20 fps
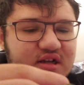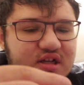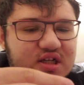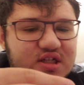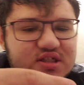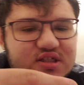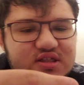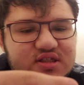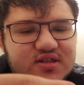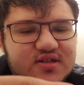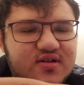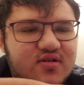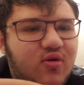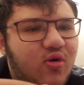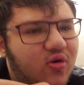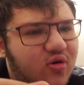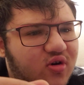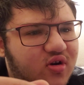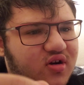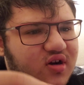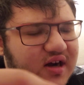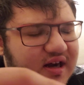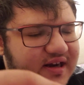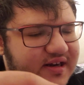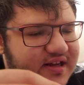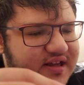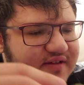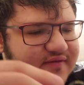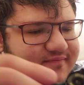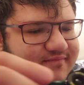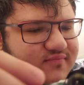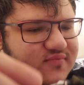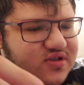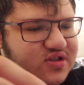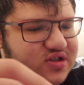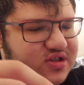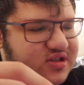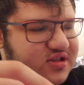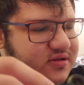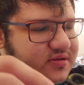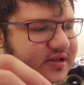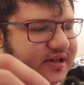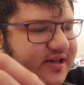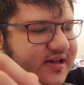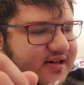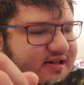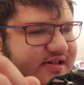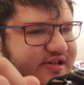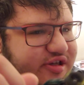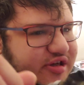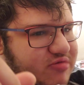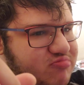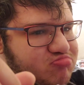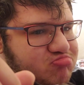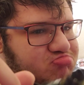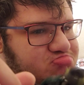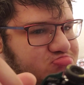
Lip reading: Score, I'd give him a 8 out of 10.